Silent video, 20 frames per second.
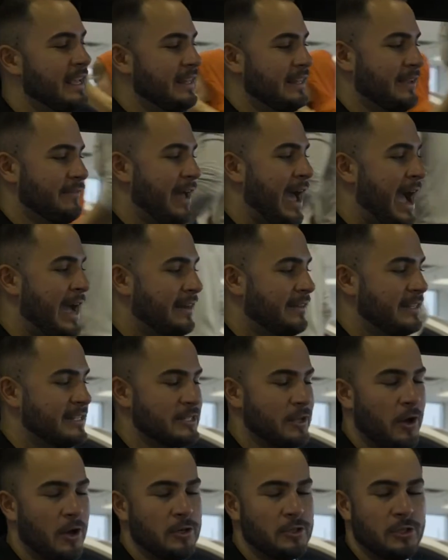They've added
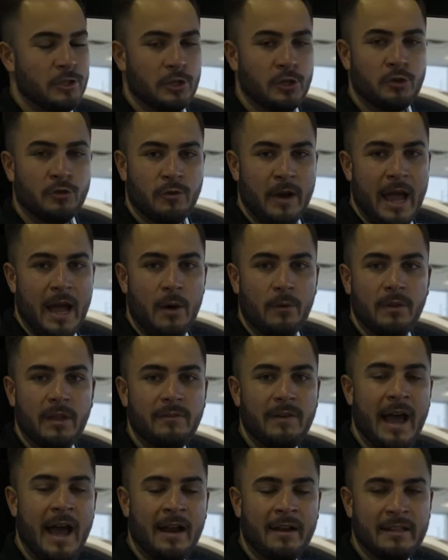this onto the Crown,
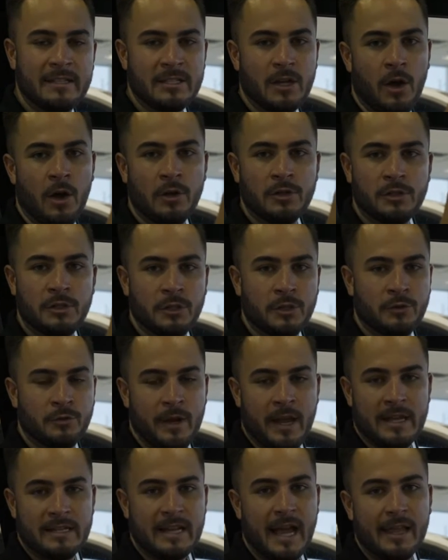they've added this onto the
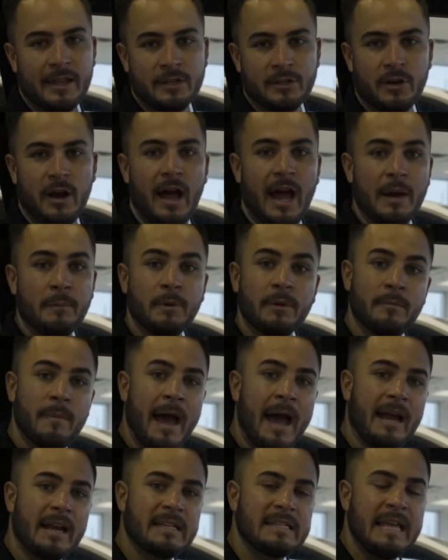Grand Highlander Hybrid
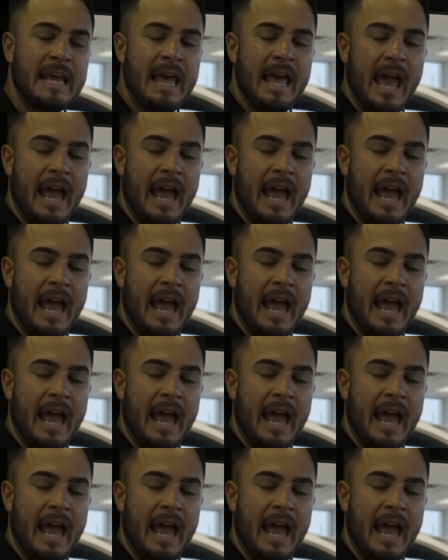Max,